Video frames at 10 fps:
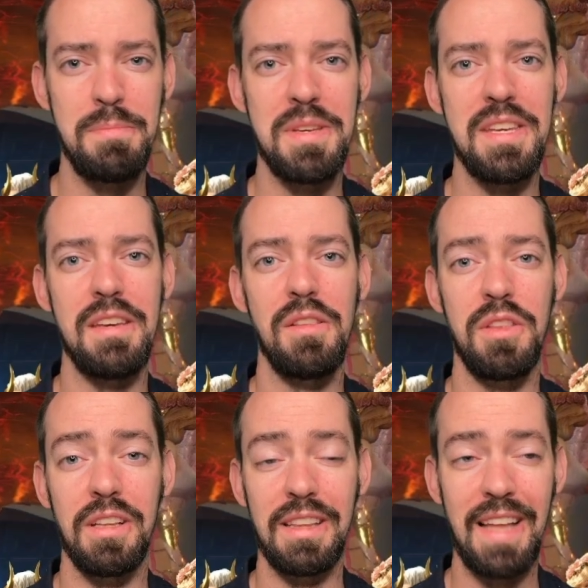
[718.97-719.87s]
be
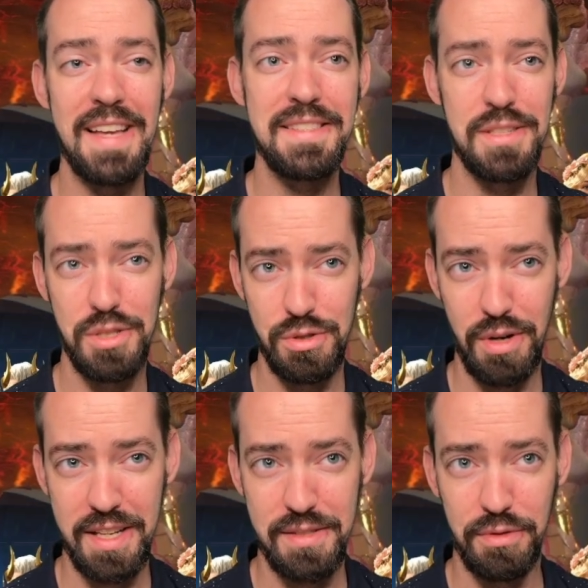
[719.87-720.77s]
the less
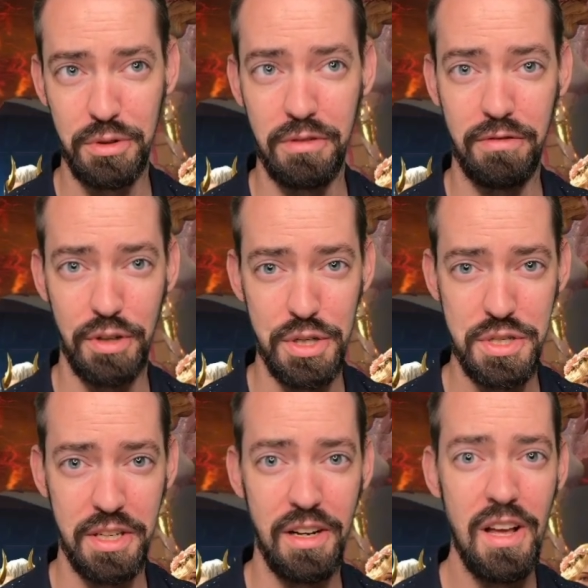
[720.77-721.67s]
stressful
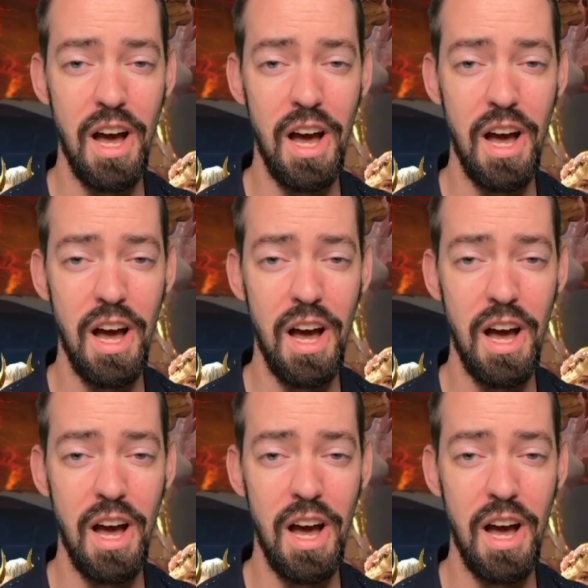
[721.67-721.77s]
version